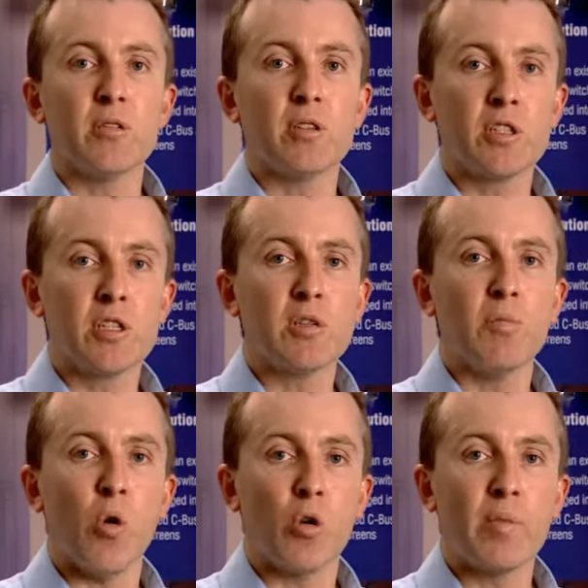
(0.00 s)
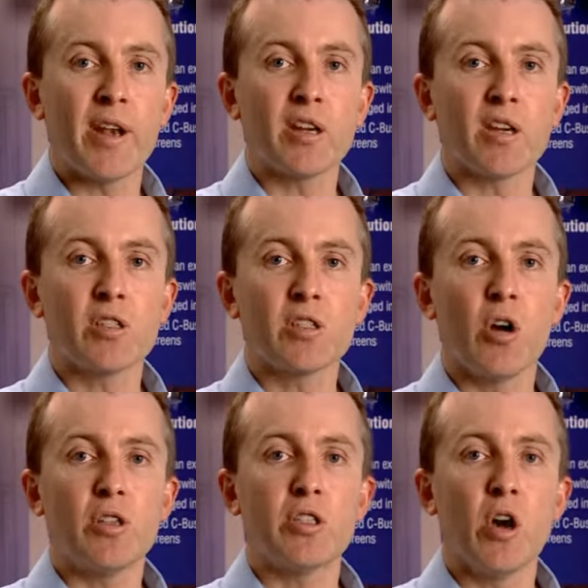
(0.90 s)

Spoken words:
the system automatically assigns